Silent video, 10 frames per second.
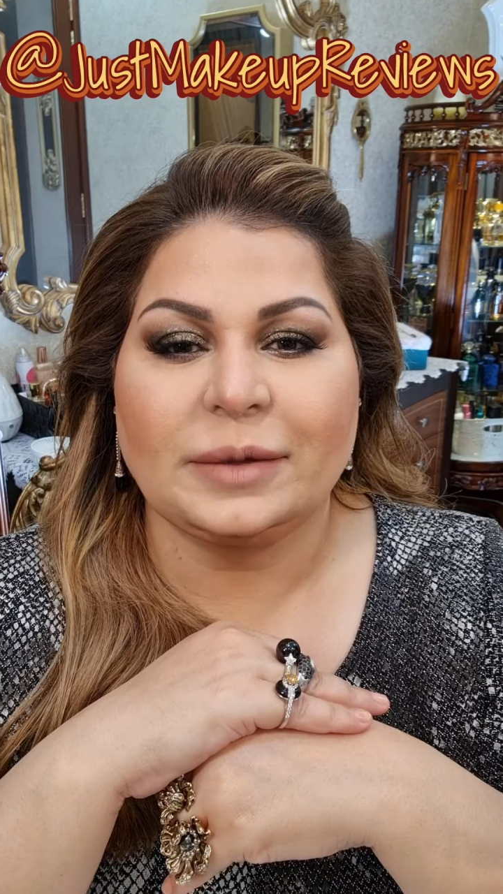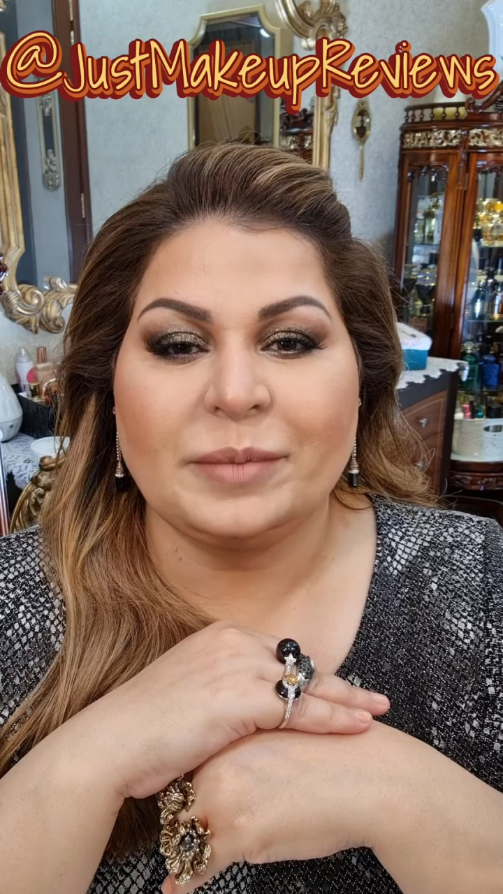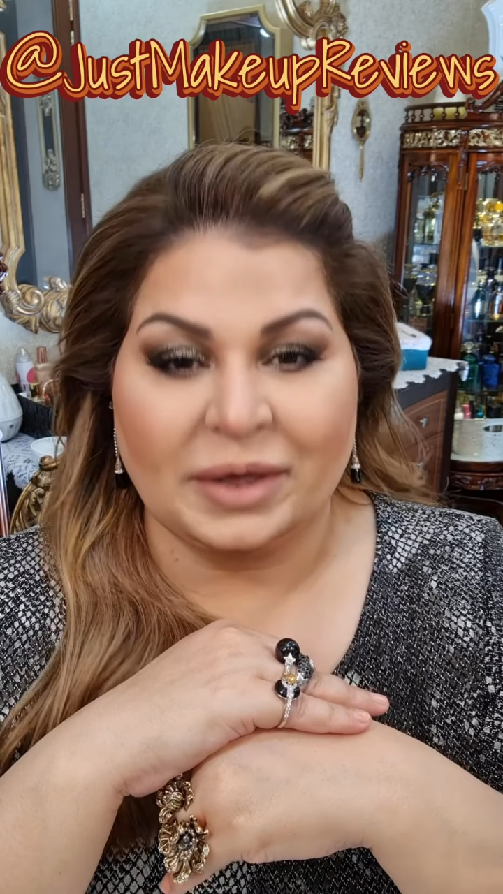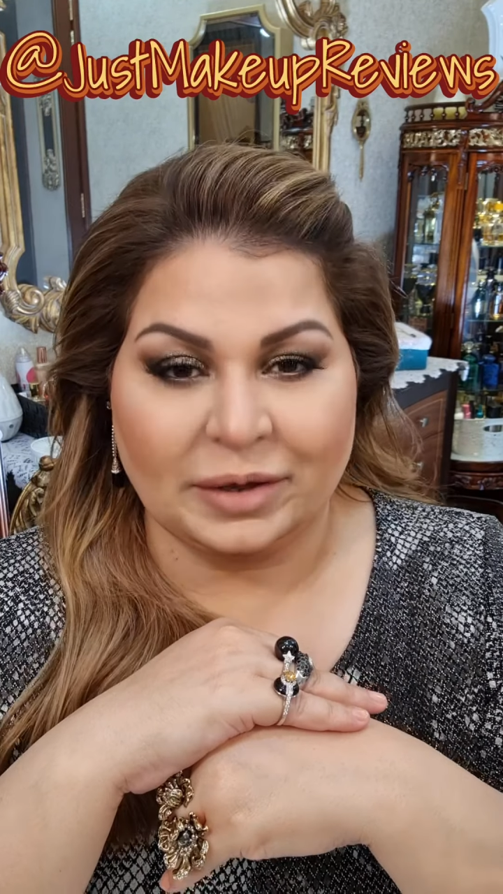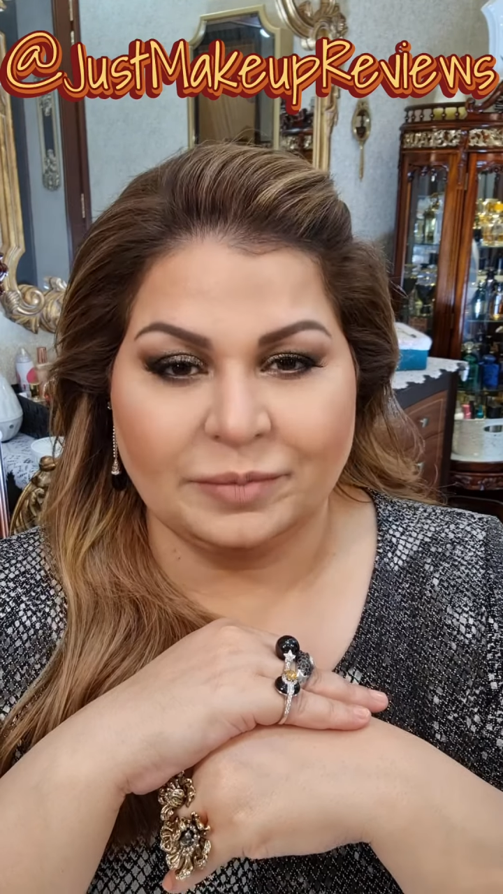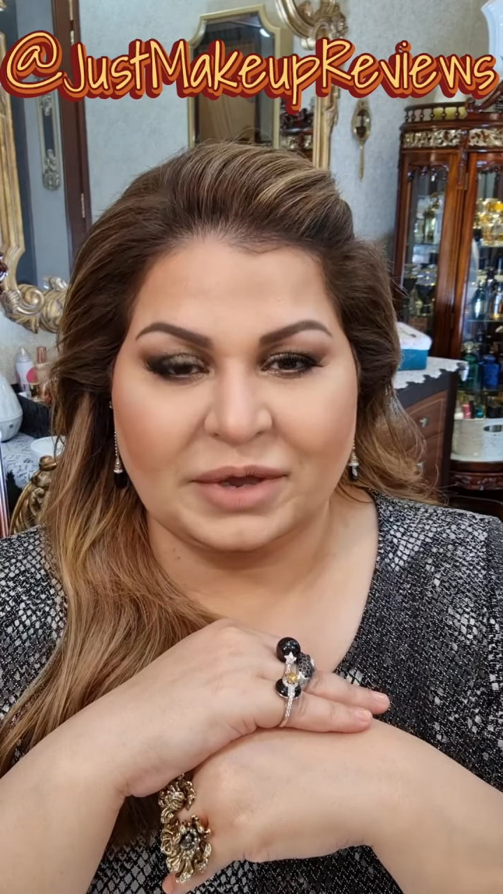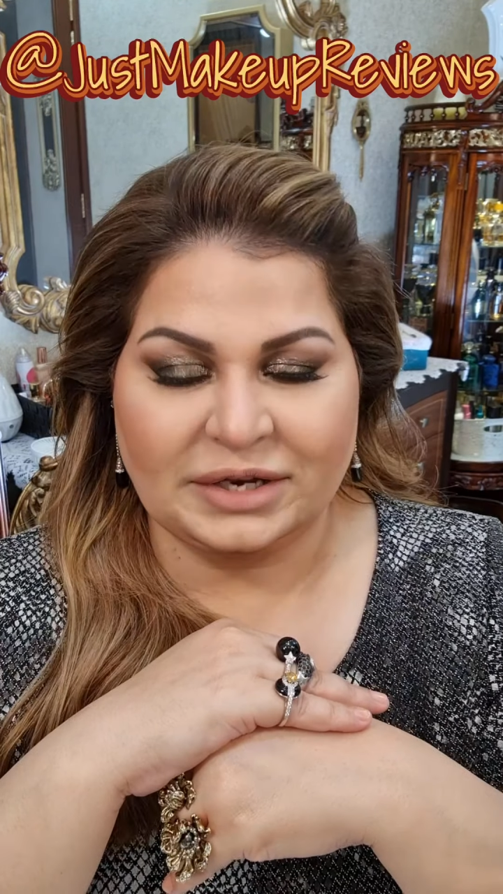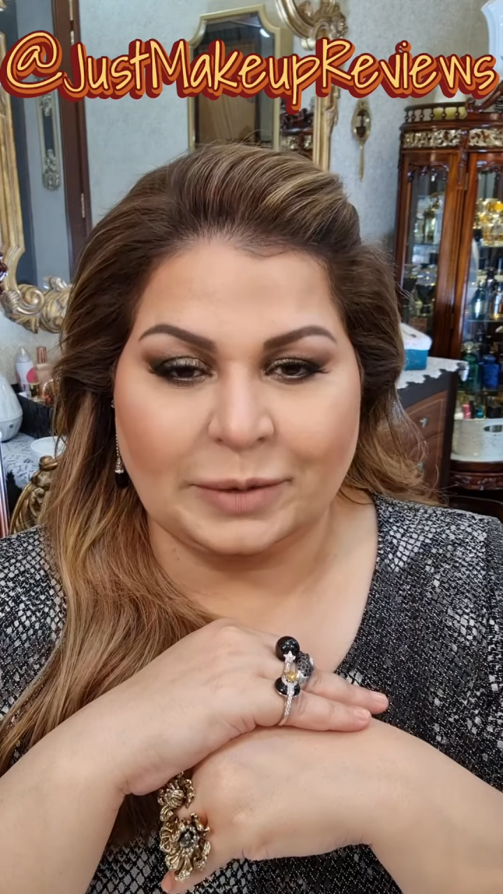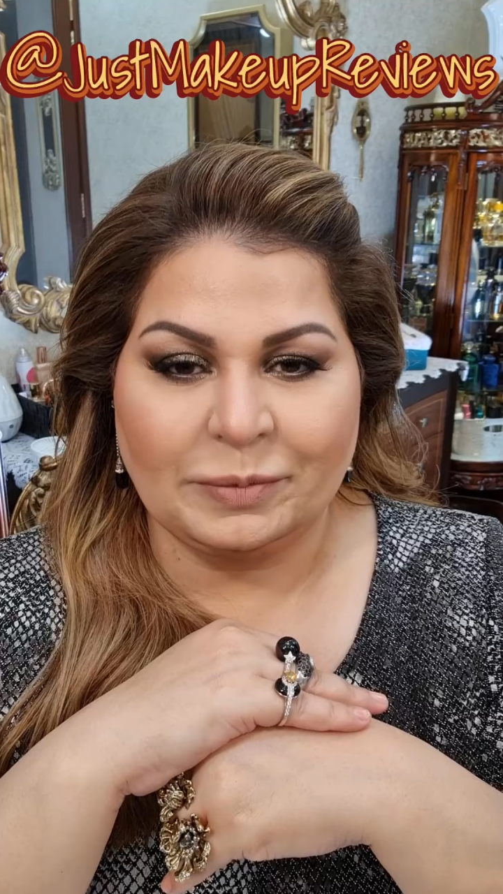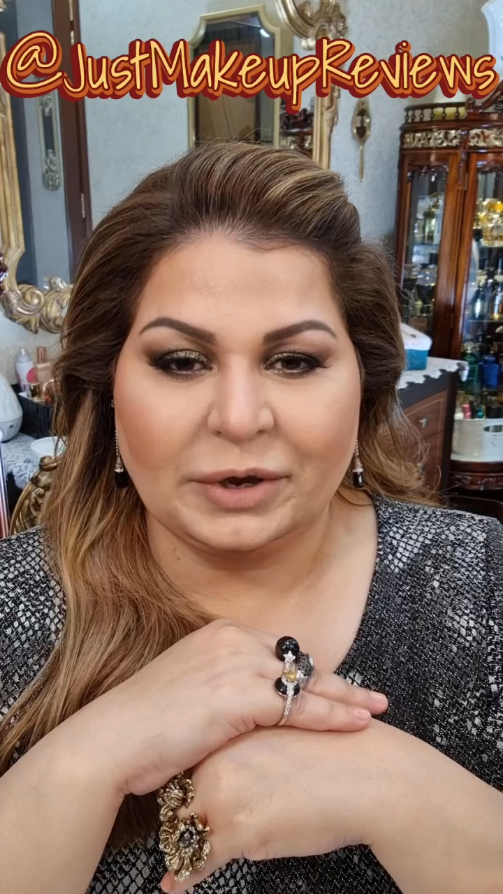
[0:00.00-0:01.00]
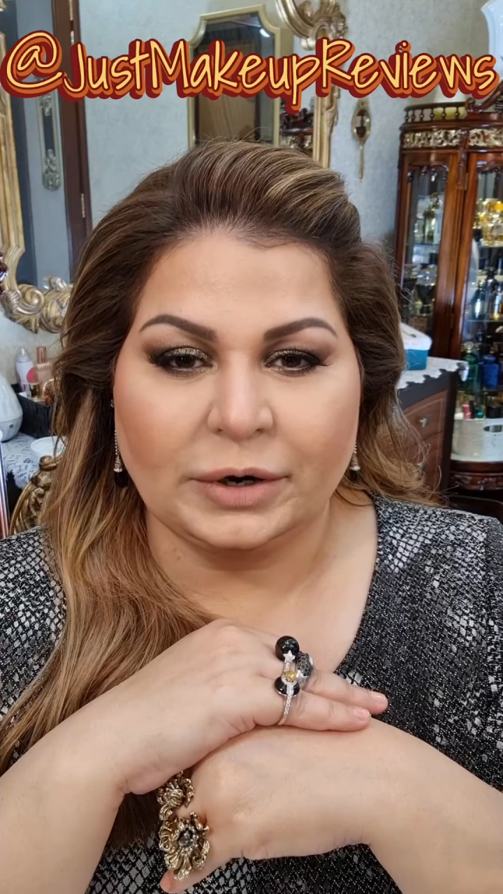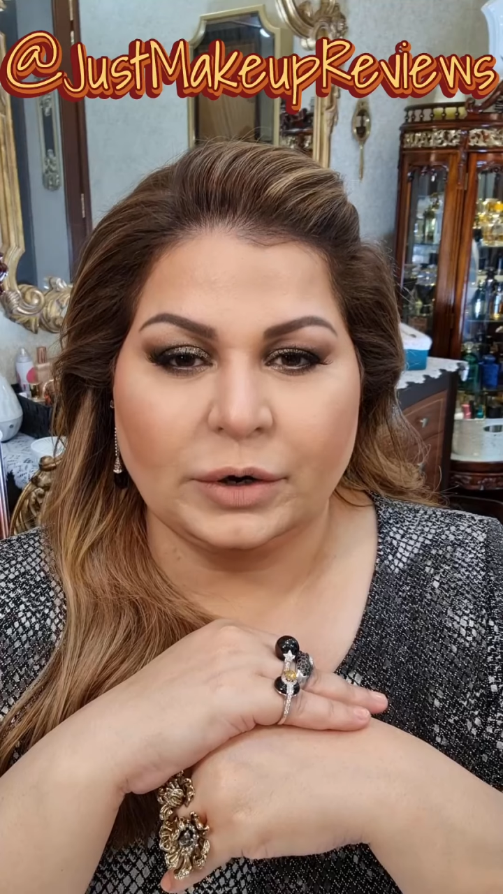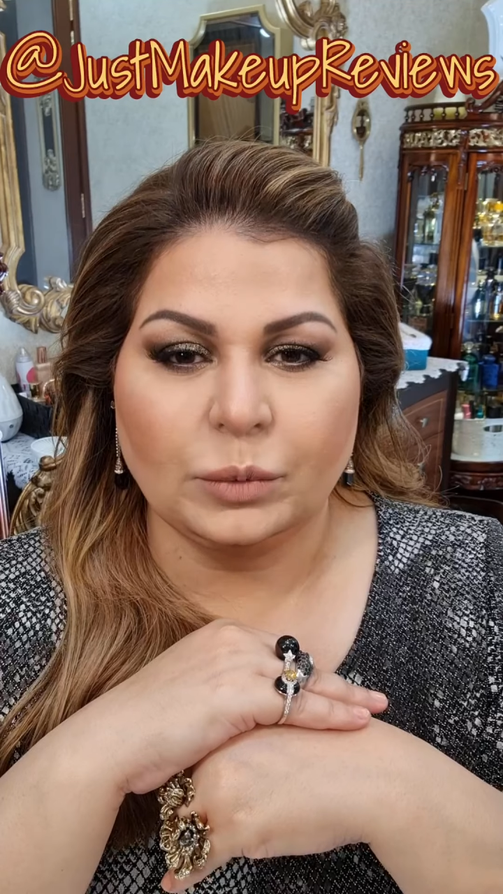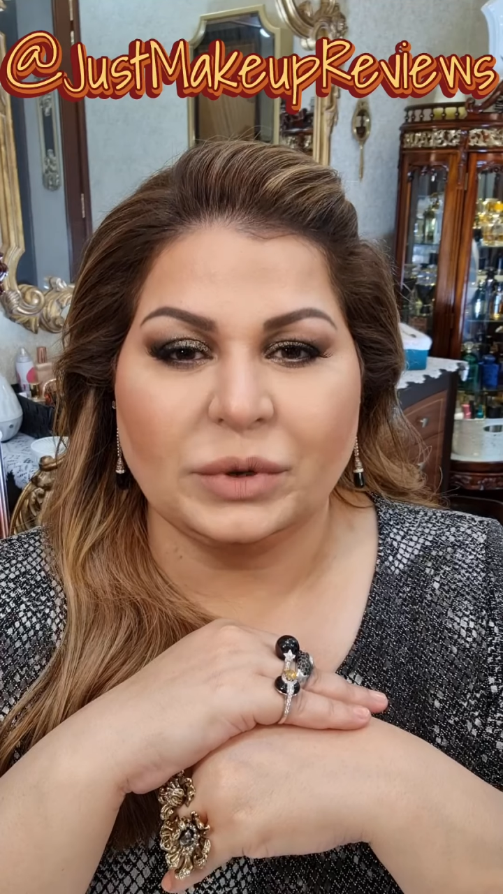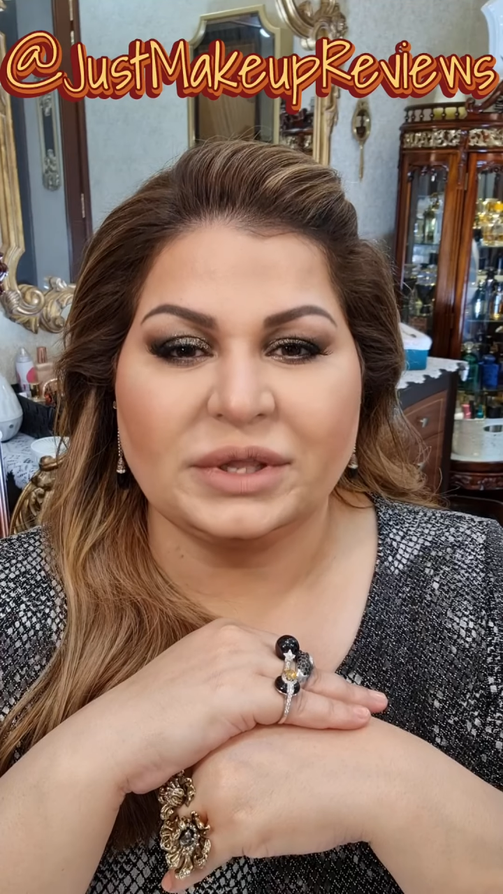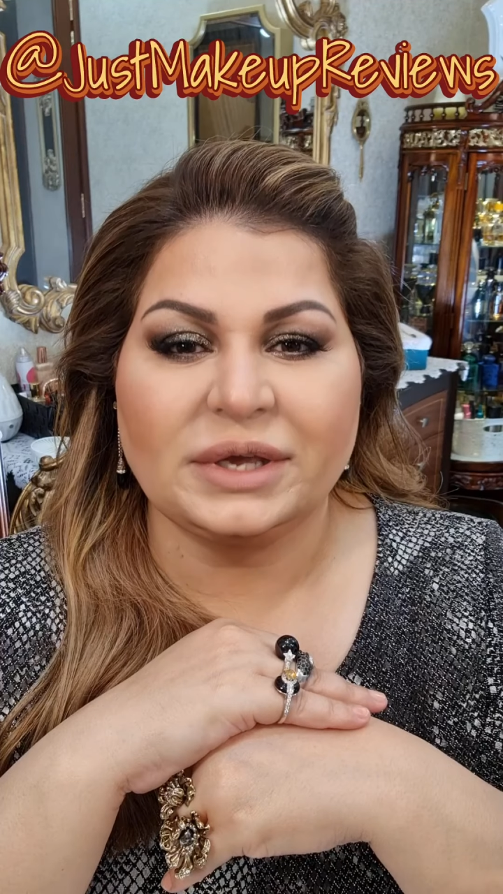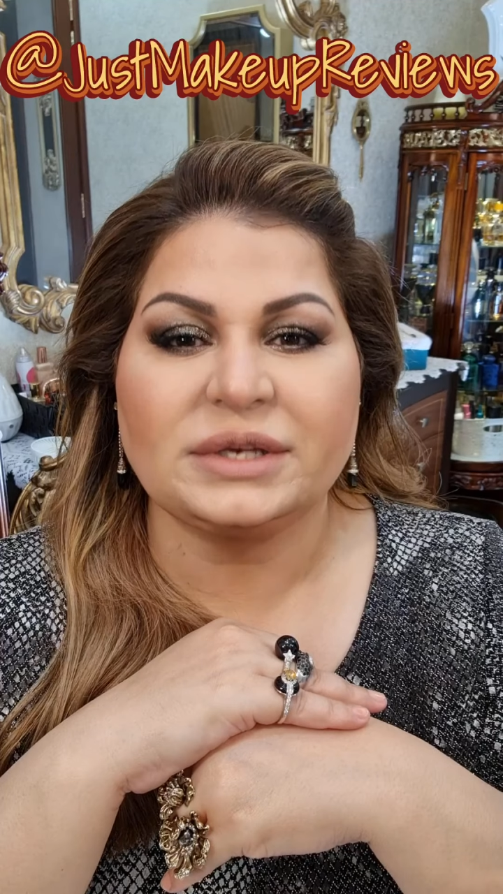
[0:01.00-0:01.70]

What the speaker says: makeup that I paired with it.